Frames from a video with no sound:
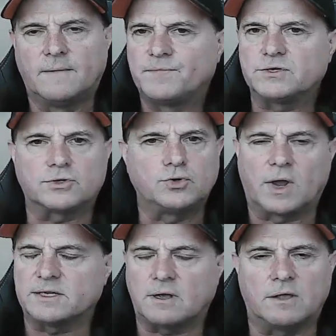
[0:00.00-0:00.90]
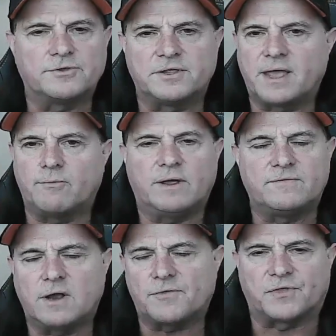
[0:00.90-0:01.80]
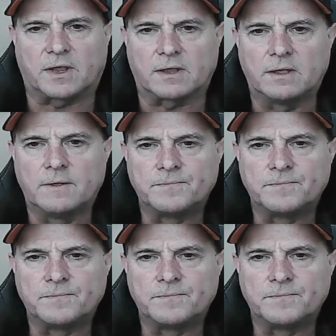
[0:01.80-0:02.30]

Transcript: Other than that, we have nothing.